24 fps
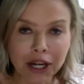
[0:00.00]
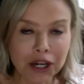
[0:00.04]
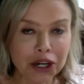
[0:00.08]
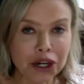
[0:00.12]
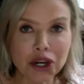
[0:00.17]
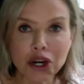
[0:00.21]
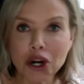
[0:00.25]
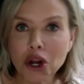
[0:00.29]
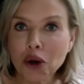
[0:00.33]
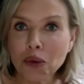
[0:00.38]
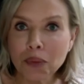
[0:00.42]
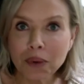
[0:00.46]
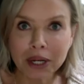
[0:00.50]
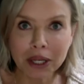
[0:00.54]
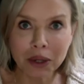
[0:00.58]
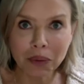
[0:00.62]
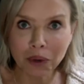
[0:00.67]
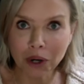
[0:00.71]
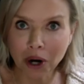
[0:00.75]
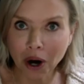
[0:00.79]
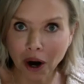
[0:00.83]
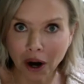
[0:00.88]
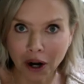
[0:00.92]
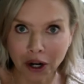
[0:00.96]
Nobody
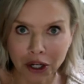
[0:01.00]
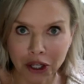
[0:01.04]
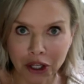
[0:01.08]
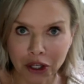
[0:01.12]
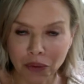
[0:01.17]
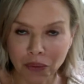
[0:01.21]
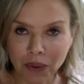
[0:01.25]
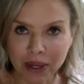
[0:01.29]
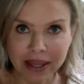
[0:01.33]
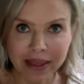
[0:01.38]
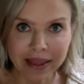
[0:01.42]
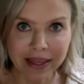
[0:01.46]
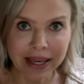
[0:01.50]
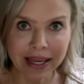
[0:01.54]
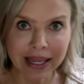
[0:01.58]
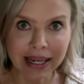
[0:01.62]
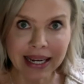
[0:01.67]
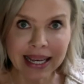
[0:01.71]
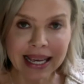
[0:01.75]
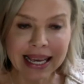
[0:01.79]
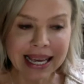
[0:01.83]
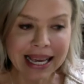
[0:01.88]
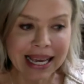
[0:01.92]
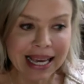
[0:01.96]
would argue with it.
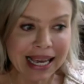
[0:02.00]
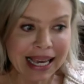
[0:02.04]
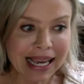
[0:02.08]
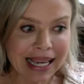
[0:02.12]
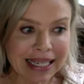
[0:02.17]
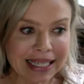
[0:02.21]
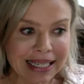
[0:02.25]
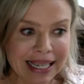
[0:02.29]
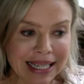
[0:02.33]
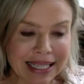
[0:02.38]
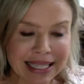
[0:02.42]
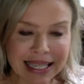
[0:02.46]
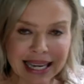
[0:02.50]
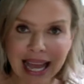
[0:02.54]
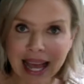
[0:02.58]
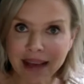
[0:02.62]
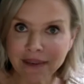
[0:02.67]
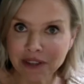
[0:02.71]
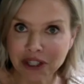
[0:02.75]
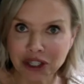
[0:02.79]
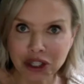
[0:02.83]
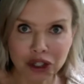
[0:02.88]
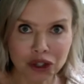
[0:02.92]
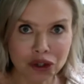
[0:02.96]
It doesn't have
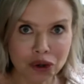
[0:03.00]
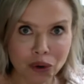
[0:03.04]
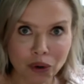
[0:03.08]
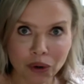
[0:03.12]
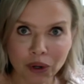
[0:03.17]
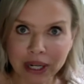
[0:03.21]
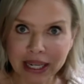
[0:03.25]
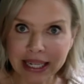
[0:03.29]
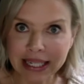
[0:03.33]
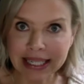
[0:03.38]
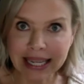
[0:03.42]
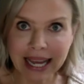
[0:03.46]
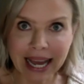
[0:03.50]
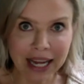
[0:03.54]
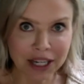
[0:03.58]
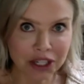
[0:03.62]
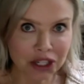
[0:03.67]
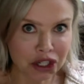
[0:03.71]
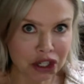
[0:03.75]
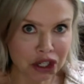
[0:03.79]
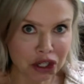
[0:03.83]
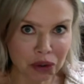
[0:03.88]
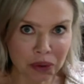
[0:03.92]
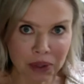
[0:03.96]
a story
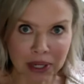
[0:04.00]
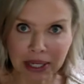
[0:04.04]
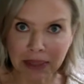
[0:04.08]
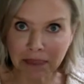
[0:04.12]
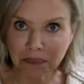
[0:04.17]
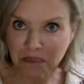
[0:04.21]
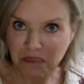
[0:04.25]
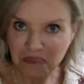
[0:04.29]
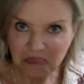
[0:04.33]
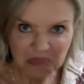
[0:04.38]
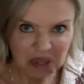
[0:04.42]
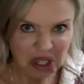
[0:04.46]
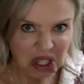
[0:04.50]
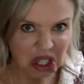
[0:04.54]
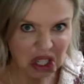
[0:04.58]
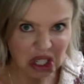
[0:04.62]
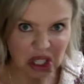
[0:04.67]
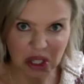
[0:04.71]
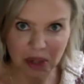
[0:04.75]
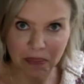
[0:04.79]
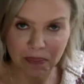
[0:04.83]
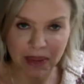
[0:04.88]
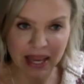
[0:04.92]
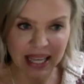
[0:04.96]
attached to it. It's
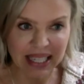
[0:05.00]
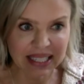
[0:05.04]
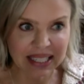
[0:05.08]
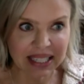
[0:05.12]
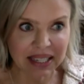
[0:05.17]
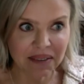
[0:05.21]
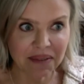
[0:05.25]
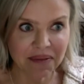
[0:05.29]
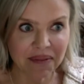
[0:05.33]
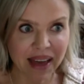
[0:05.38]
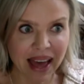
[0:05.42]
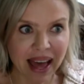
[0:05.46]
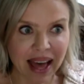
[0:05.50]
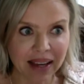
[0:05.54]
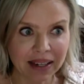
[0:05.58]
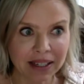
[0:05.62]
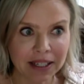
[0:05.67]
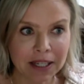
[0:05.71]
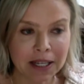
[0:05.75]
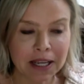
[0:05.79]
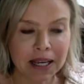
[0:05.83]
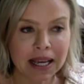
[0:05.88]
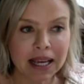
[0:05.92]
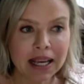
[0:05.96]
just a basic fact.
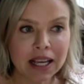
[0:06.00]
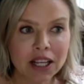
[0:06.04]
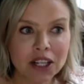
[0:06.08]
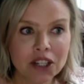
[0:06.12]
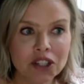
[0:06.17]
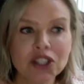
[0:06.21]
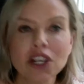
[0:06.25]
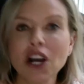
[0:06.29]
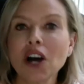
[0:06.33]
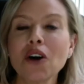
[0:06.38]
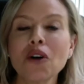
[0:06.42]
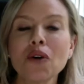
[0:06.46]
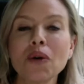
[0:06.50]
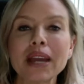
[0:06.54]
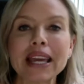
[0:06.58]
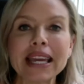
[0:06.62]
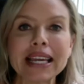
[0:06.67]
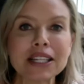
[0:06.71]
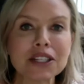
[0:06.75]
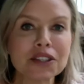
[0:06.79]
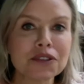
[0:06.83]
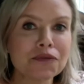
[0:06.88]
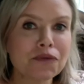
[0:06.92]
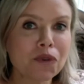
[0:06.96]
So
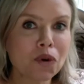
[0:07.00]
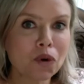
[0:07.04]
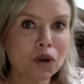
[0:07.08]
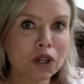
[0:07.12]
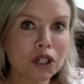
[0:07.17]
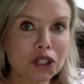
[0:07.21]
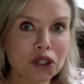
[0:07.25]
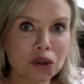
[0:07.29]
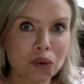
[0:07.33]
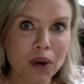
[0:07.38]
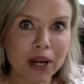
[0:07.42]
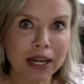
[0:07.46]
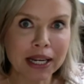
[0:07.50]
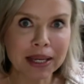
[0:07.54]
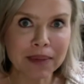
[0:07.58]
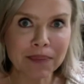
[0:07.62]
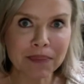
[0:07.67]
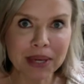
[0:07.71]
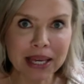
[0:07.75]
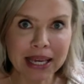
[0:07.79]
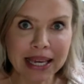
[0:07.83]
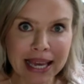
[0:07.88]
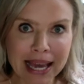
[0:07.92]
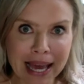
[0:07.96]
it's 4:20
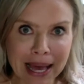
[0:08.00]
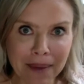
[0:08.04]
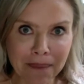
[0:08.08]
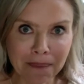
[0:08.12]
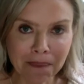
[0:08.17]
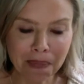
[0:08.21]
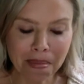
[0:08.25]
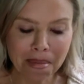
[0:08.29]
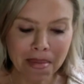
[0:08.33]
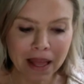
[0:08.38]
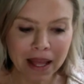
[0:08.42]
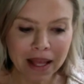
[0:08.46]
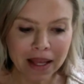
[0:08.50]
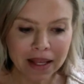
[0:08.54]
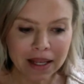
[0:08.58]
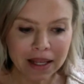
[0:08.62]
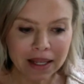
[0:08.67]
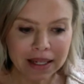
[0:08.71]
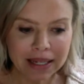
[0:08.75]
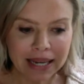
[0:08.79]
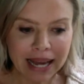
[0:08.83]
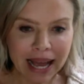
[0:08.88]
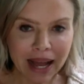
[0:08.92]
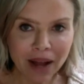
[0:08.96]
p.m.
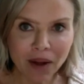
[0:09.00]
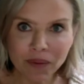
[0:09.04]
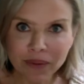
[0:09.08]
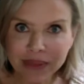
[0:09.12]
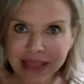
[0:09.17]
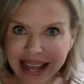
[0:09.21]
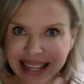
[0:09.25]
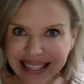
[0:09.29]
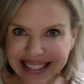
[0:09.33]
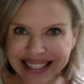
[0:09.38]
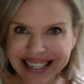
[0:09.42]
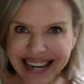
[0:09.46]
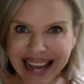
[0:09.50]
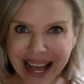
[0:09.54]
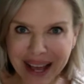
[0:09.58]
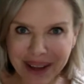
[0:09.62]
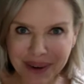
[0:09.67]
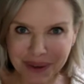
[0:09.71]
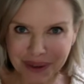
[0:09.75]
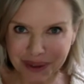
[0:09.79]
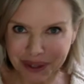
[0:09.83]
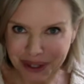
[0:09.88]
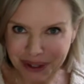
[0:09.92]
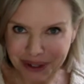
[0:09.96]
Now, that's not
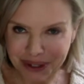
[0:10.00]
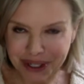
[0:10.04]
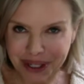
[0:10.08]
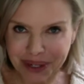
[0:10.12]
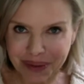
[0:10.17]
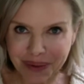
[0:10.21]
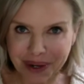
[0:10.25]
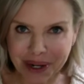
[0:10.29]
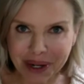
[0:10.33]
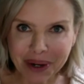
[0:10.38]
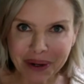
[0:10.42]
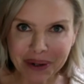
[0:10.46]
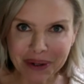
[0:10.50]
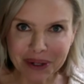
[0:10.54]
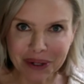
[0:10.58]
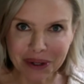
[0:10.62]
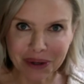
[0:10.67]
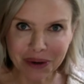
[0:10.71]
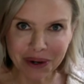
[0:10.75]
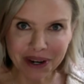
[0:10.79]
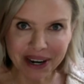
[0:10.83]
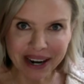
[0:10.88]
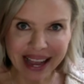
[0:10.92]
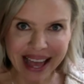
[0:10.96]
usually what goes
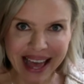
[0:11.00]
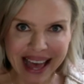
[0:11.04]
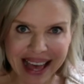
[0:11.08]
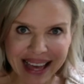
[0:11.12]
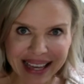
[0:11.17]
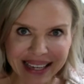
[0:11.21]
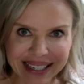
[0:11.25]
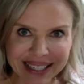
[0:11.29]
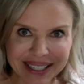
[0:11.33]
through our head.